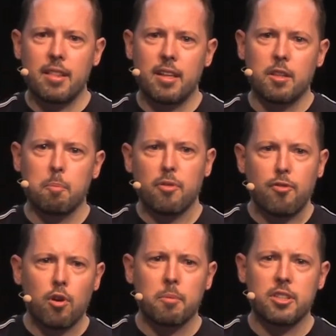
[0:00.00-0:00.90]
that the
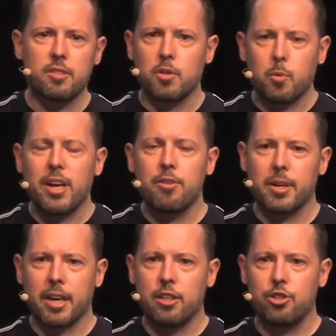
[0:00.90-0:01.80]
performance of the
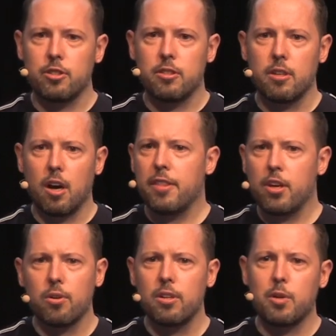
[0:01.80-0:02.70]
rendering engine on
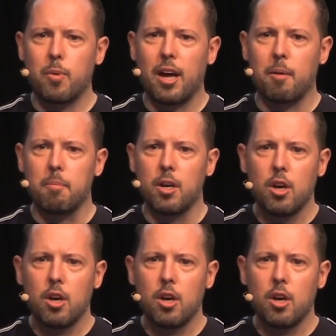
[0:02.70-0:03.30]
the early web